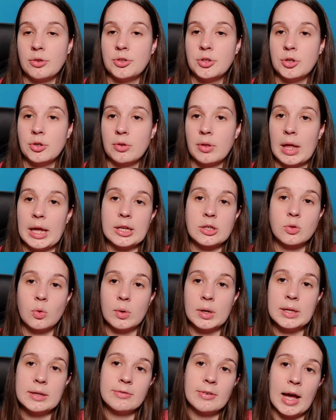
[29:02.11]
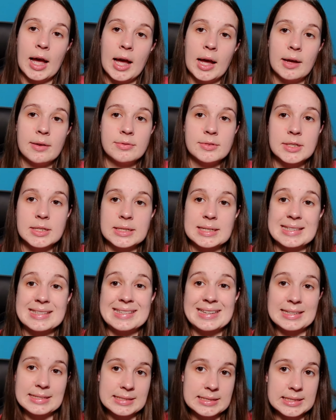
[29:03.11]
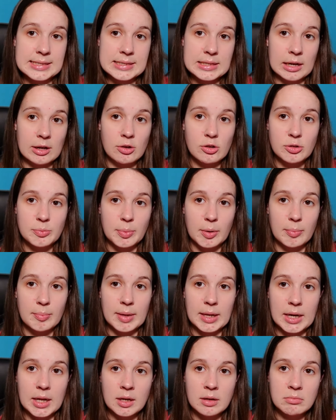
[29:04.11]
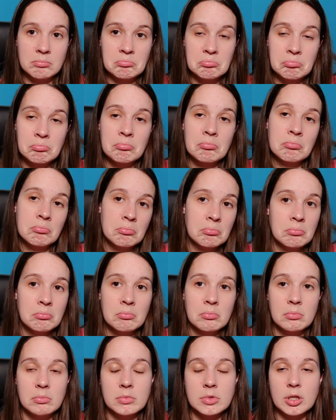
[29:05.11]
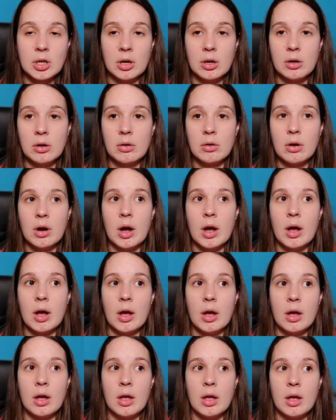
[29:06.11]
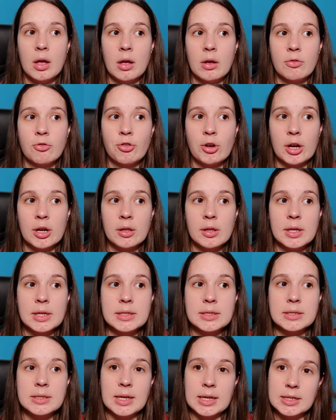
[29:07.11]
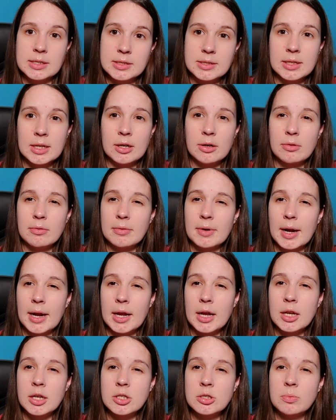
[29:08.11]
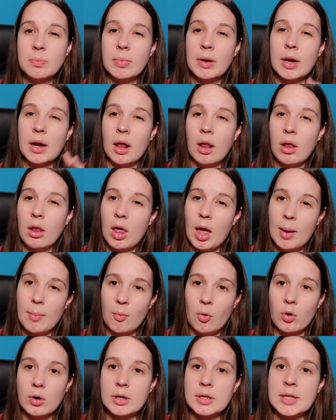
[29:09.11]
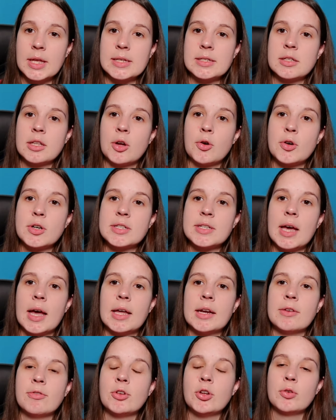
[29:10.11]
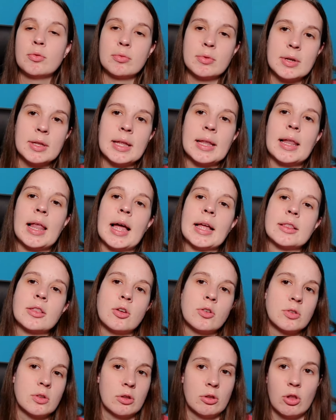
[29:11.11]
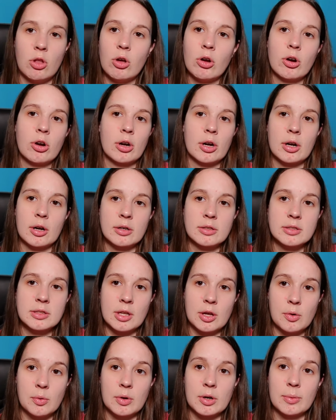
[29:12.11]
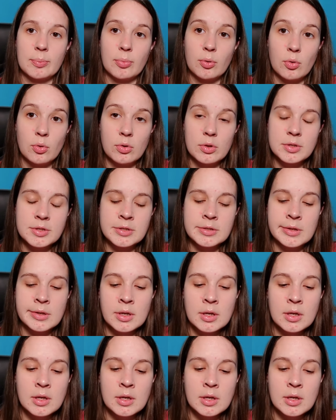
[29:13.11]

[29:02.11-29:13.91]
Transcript: to like 25 to 60 cycles per minute. So a fairly decent range, but a lot more on that slower side if you really like those longer, slower pulls.